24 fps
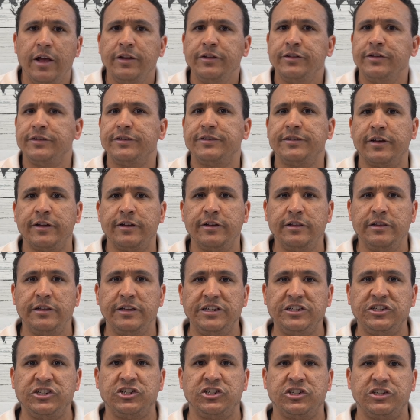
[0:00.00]
to
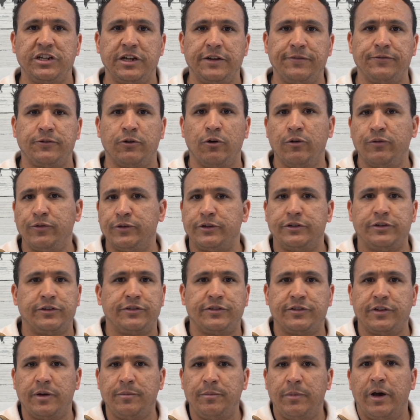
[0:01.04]
suddenly shift over to
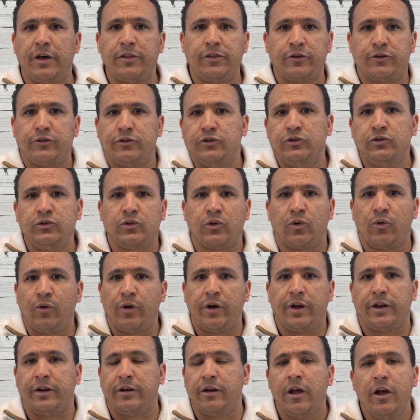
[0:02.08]
some other new
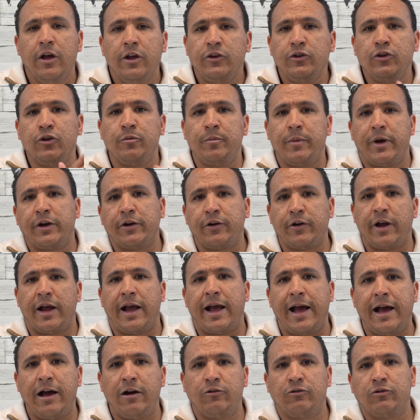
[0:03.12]
coin, no matter
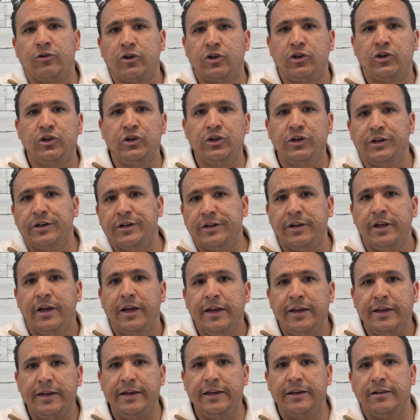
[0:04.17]
how good
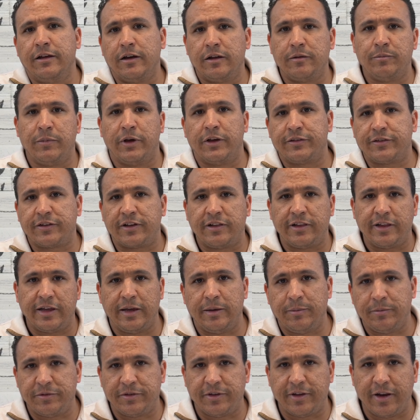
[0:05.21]
Elon Musk
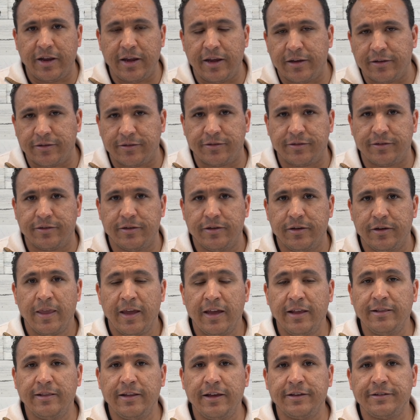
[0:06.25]
claims it is,
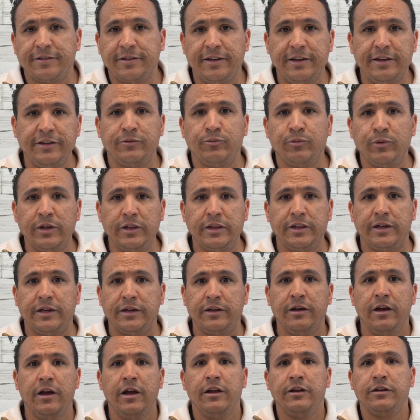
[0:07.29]
unless he's
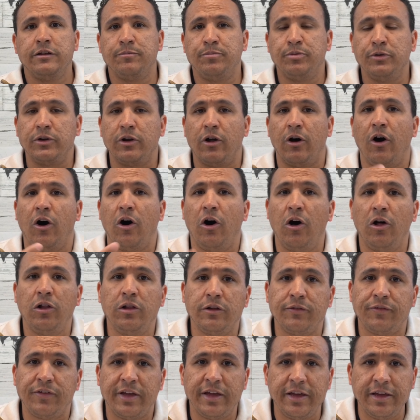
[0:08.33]
willing to put all
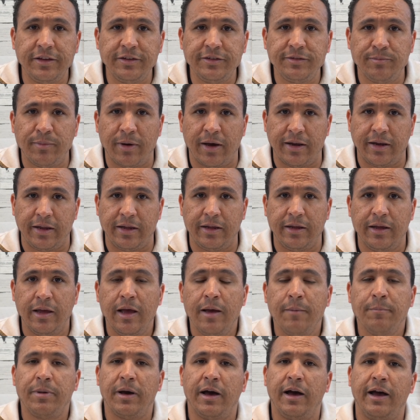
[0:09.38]
of his money
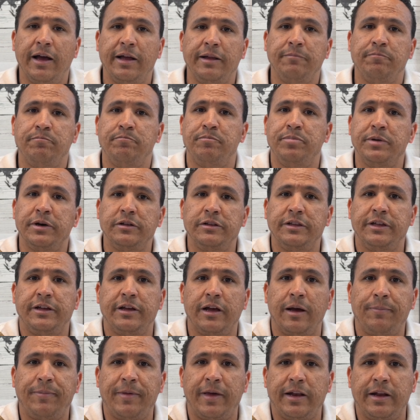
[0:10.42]
behind building
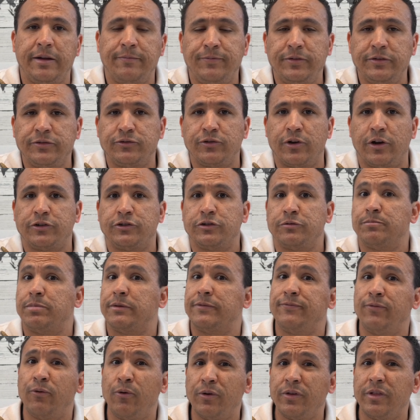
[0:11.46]
up that infrastructure
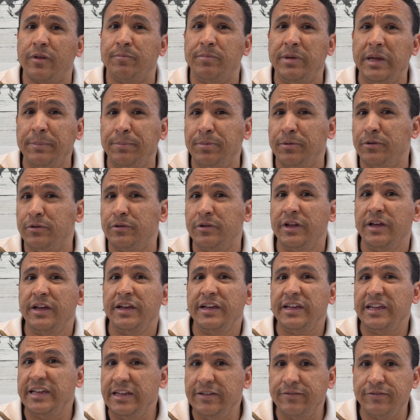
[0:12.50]
before the people
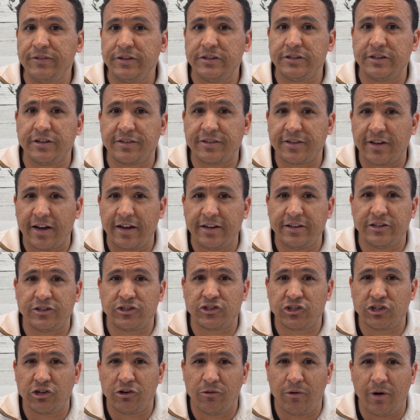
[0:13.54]
even decide to
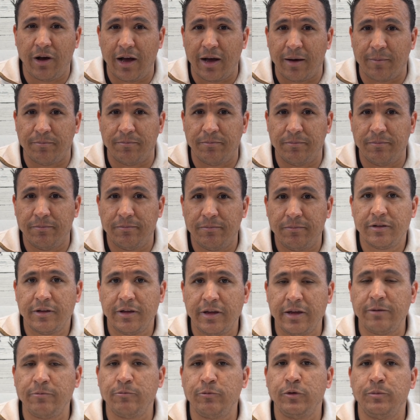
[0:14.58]
show up.
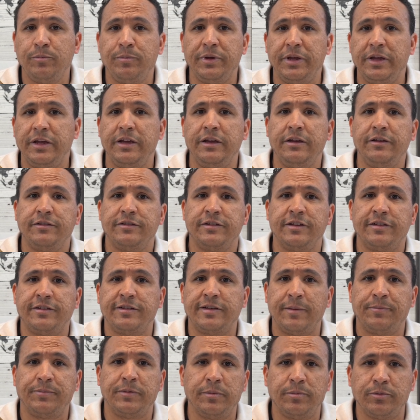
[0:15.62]
It would be
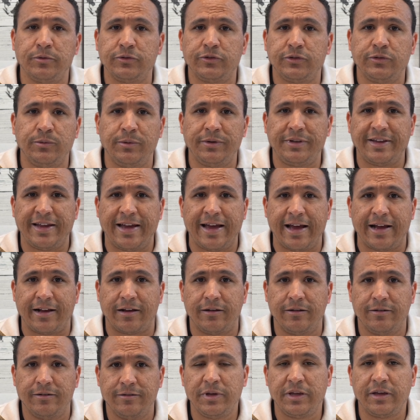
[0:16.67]
susceptible to
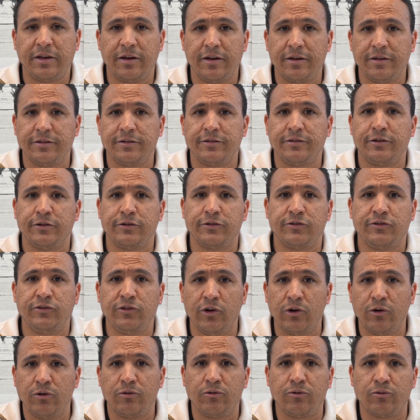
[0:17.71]
attack because there's
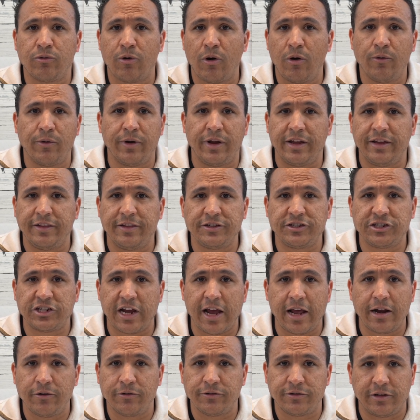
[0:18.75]
no growing in the
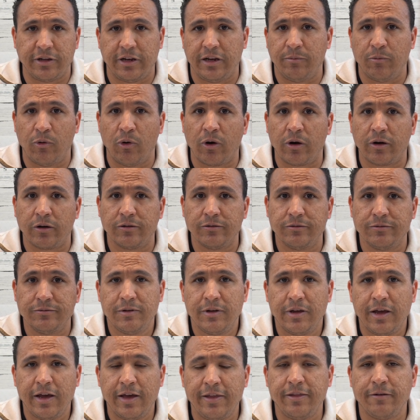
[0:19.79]
shadows anymore.
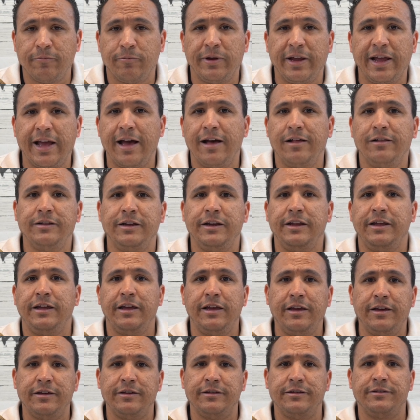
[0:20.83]
And the reality
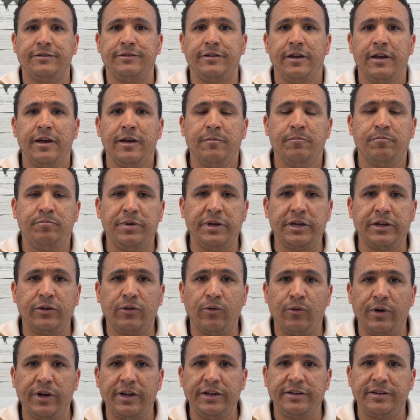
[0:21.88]
is,
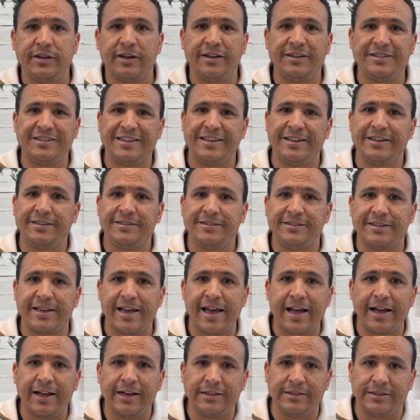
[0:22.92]
Bitcoin does
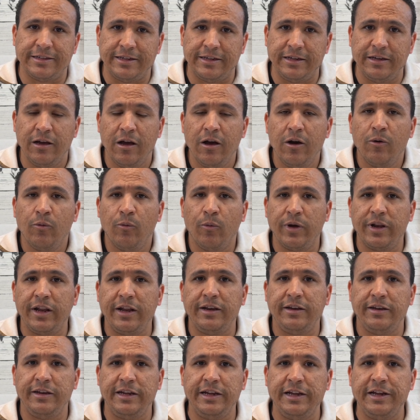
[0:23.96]
exactly what
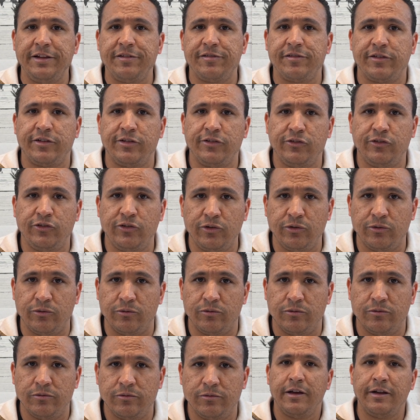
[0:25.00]
it needs to do.
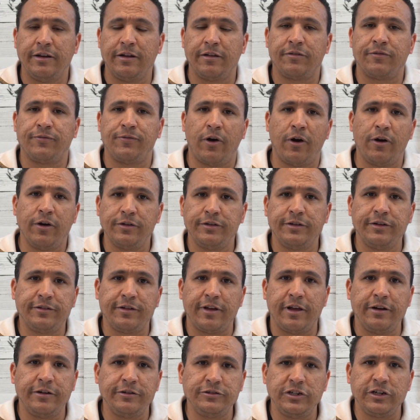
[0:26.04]
And as far as its
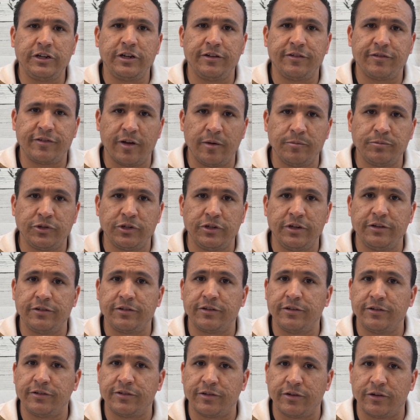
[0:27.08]
energy consumption is
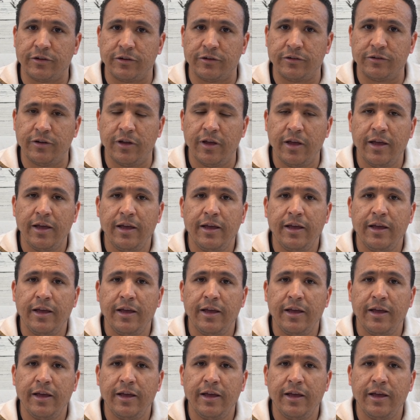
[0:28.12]
concerned,